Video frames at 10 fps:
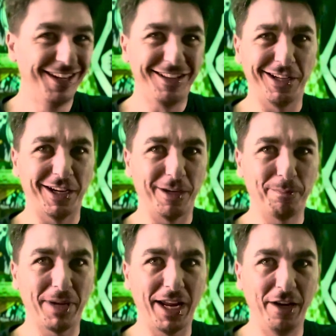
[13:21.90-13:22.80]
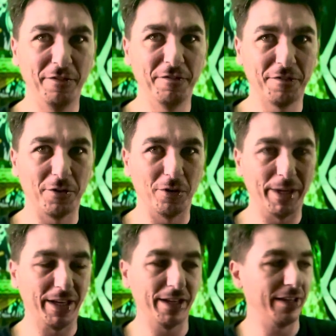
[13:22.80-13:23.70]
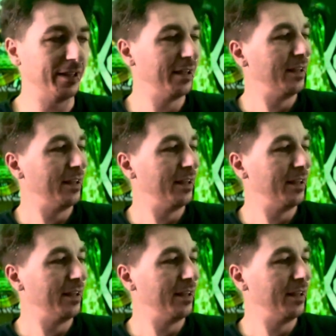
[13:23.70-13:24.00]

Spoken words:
Like, painful, man.